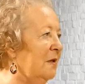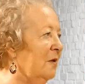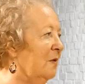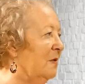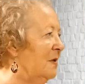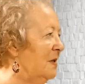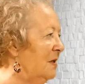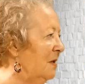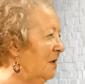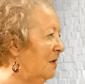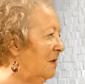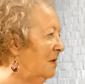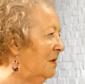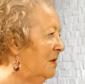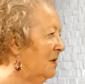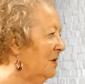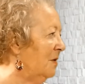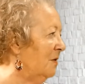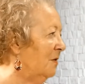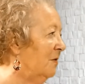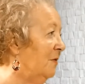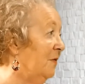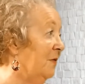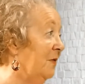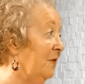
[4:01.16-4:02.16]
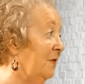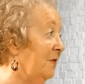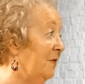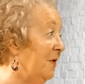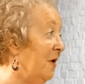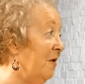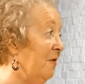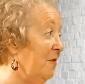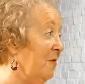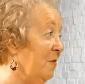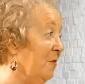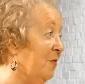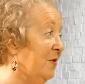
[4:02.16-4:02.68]
was none at all for
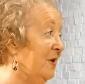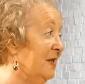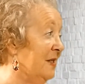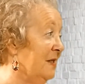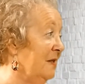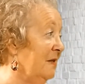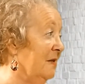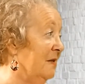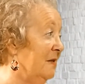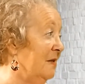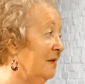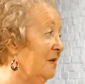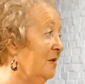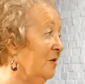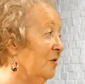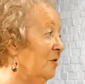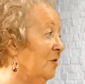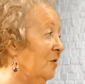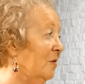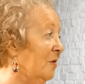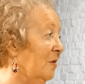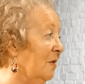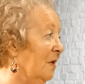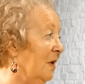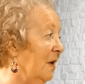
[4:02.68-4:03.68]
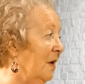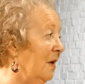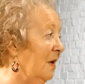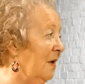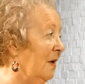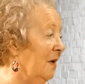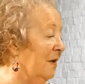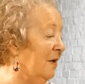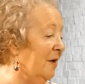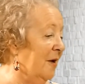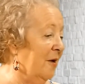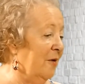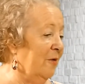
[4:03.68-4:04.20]
foreign prisoners at all.
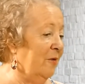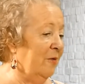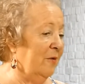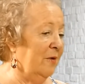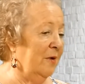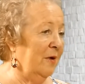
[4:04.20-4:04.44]
No